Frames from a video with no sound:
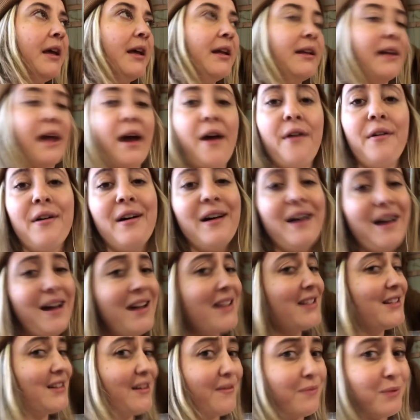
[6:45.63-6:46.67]
Now, I
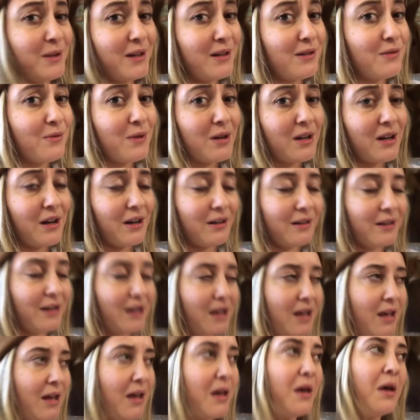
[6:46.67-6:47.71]
still have plenty to work on,
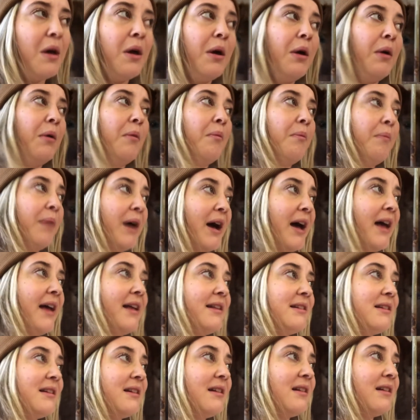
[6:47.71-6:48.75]
but
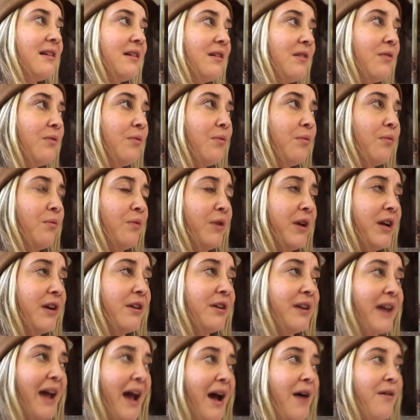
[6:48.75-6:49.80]
we are
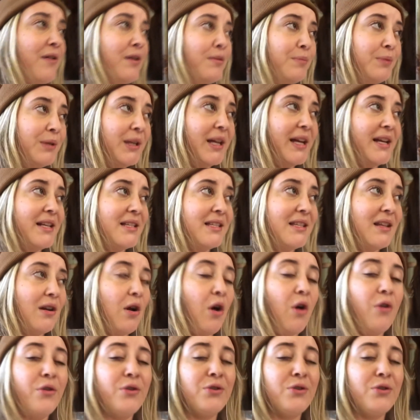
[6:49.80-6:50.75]
now in a place that all those